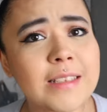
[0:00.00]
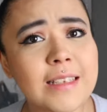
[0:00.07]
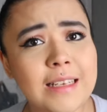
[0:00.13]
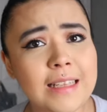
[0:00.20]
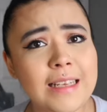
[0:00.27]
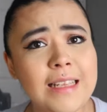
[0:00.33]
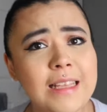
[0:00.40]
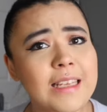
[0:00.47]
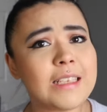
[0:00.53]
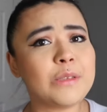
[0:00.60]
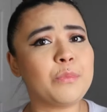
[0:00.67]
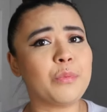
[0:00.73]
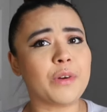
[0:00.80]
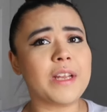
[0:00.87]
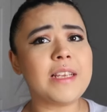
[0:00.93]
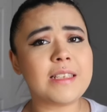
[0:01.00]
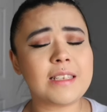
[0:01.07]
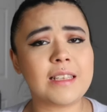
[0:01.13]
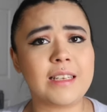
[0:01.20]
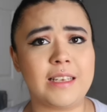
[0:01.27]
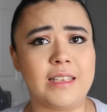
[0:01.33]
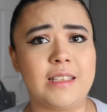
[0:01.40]
to clean these
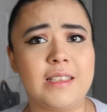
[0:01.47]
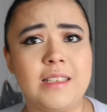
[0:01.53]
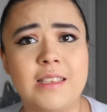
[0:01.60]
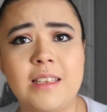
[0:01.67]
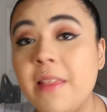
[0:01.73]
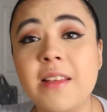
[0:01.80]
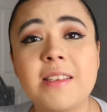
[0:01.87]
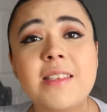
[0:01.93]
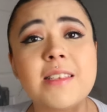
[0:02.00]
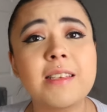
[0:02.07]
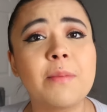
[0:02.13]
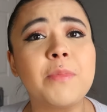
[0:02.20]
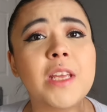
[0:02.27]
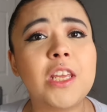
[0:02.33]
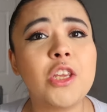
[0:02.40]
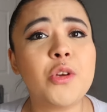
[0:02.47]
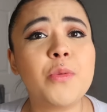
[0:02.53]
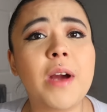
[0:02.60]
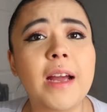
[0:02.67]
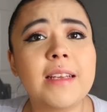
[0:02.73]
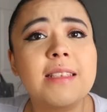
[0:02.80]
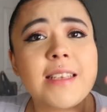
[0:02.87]
bracelets. And this is something you
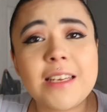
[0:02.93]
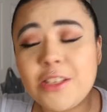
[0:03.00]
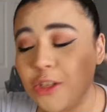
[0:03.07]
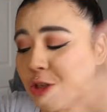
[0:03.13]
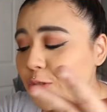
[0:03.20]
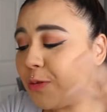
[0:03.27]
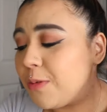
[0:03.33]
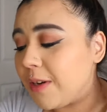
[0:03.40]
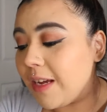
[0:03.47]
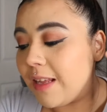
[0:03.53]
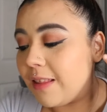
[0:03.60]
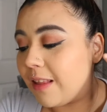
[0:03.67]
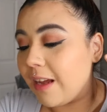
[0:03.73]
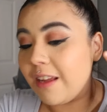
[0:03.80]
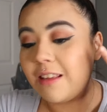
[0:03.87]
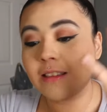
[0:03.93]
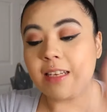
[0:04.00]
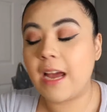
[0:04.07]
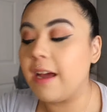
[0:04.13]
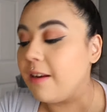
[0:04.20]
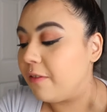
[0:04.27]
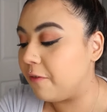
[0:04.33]
guys can do in like
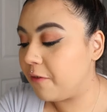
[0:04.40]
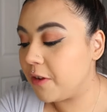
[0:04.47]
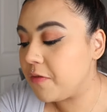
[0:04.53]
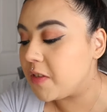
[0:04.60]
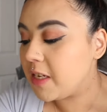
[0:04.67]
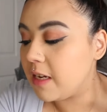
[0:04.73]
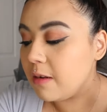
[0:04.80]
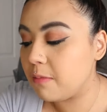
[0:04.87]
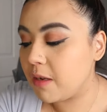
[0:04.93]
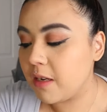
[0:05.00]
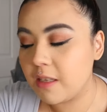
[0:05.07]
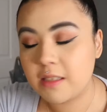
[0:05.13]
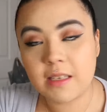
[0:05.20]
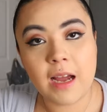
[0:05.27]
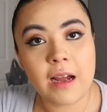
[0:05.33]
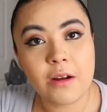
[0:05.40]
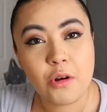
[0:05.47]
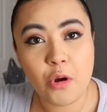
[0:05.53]
10, 15 minutes at